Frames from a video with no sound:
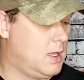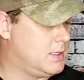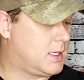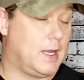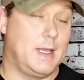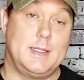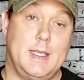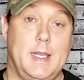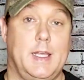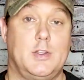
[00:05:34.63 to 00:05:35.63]
It's got a
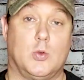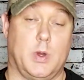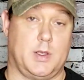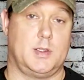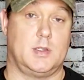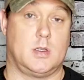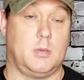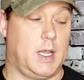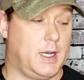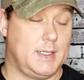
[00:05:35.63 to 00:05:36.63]
10-inch rail
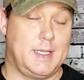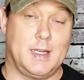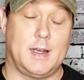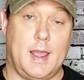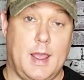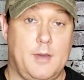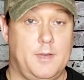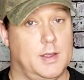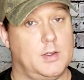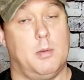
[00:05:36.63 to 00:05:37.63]
system and a
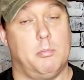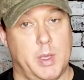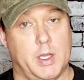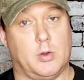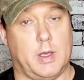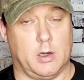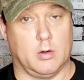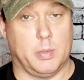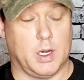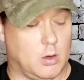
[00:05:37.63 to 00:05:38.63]
10.5-inch metal
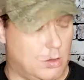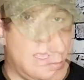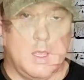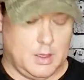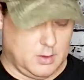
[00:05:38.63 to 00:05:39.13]
outer barrel.